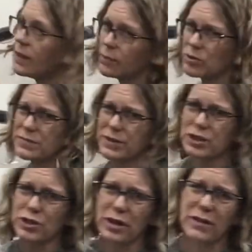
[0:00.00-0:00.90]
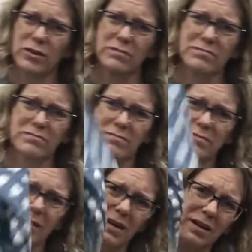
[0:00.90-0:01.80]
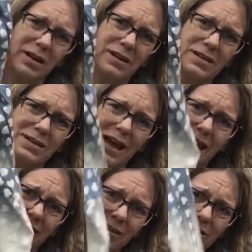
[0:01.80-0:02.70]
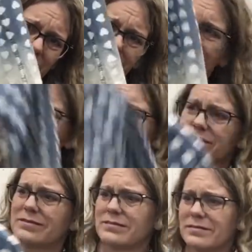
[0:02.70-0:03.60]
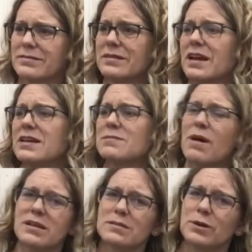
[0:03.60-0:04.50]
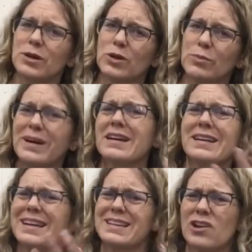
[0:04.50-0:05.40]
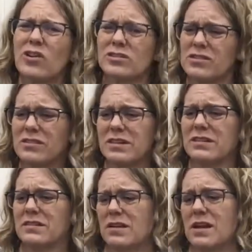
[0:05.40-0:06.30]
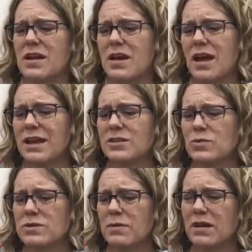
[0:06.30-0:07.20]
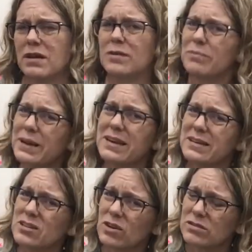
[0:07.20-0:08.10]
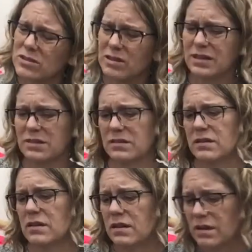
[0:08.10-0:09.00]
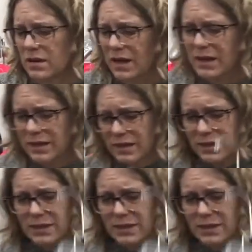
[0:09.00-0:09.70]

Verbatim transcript: and the most fun shirt ever because it's got hearts on it. It's Massimo, but it has hearts on it. Extra small, but it has hearts on it. Nine ninety